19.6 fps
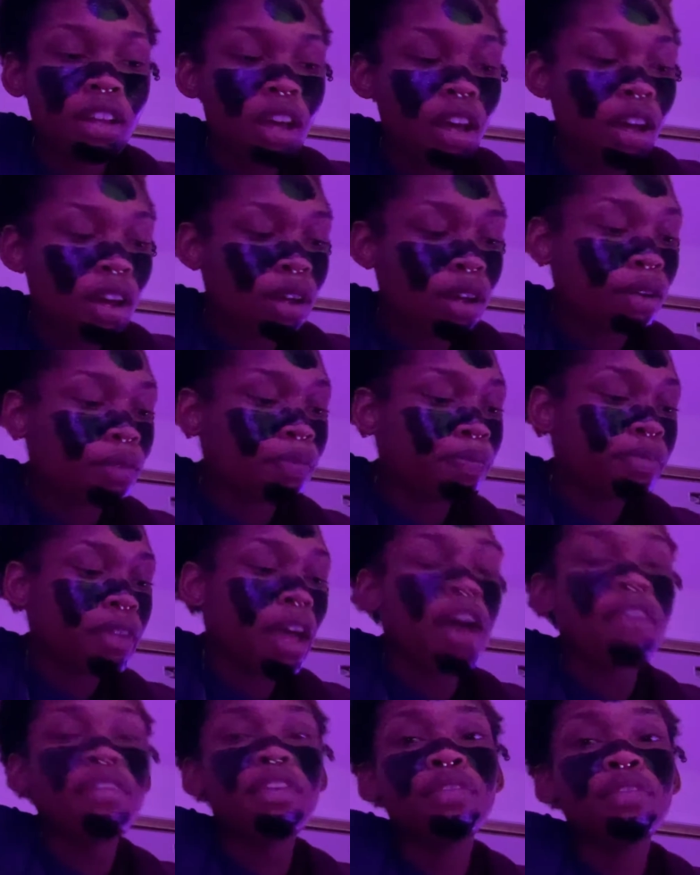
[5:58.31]
um, I
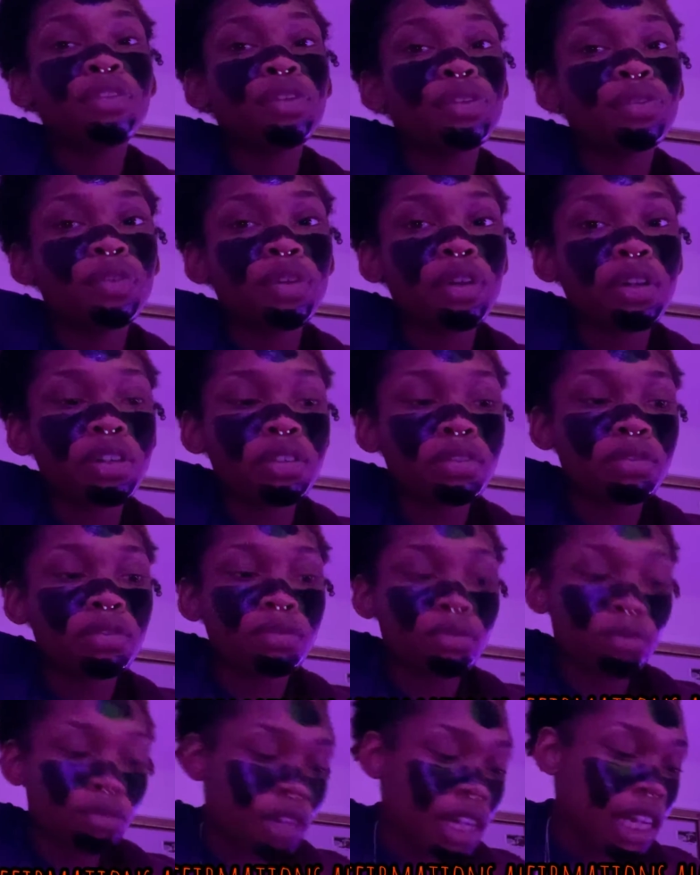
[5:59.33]
have a few
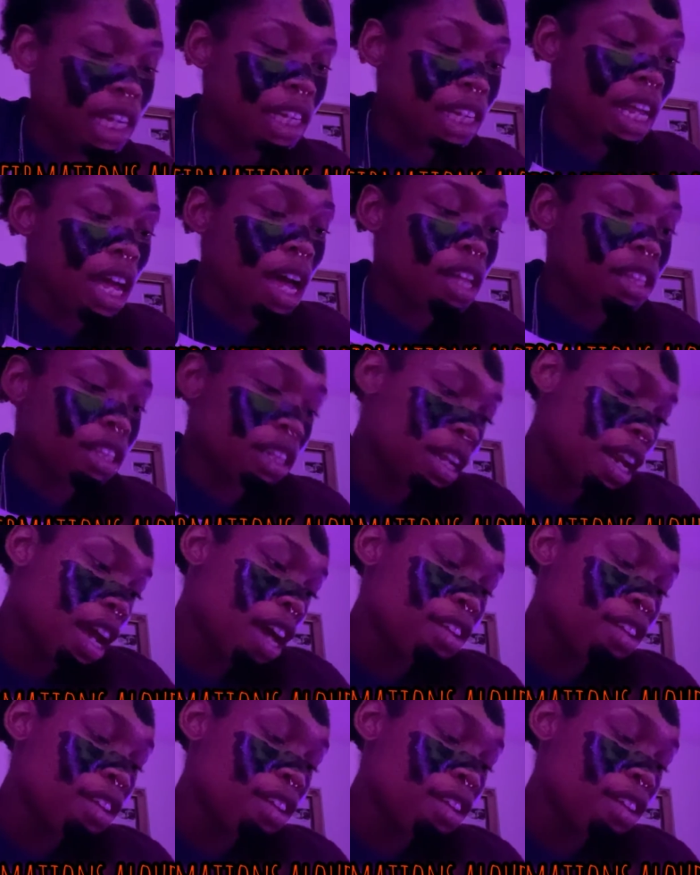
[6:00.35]
written down that I